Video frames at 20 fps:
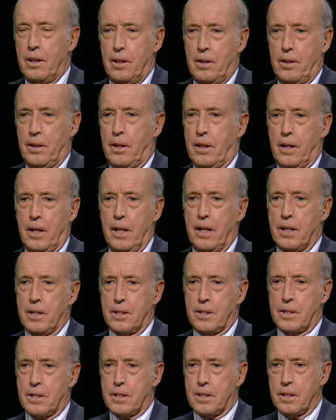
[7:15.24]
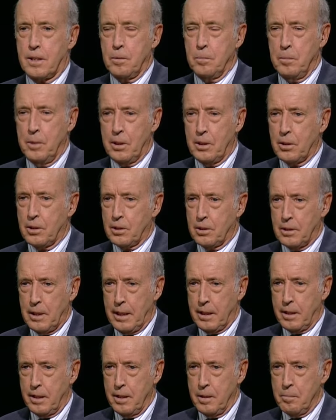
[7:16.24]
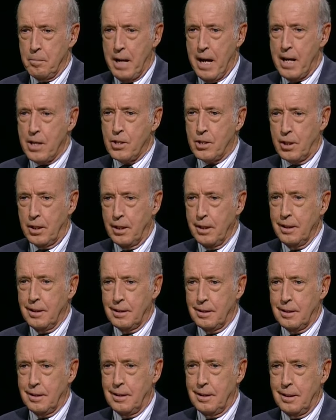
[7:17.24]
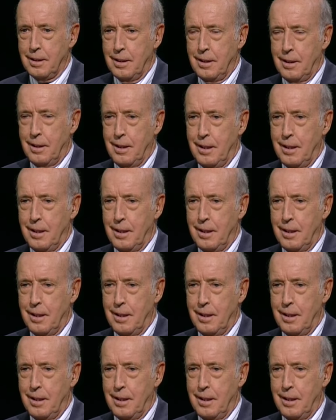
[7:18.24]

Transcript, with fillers: The greatest miracle I can imagine mm -hmm.